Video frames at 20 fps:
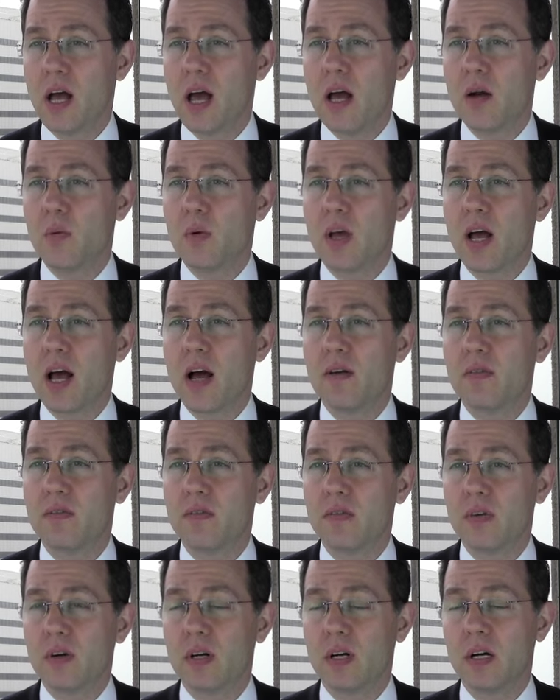and we have
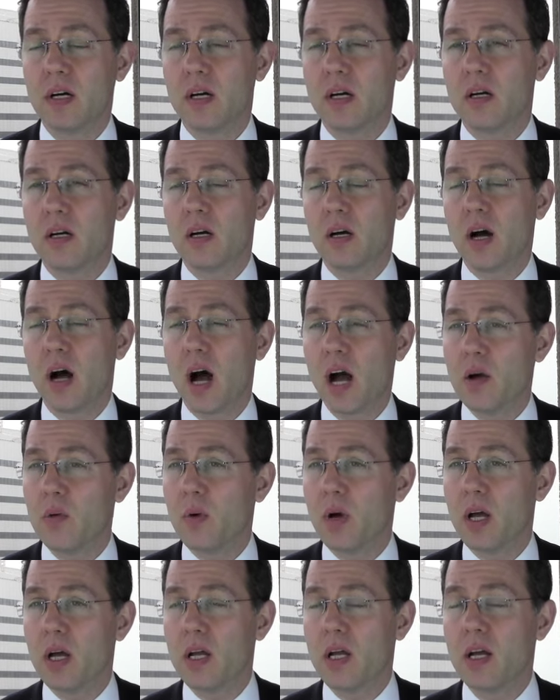a
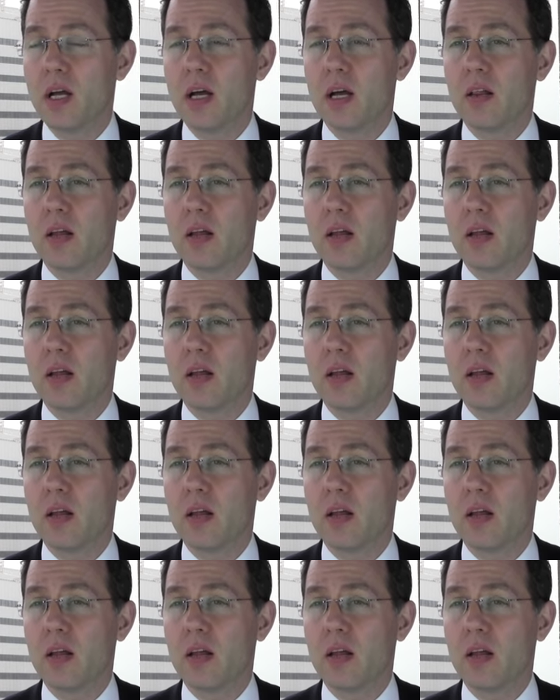highway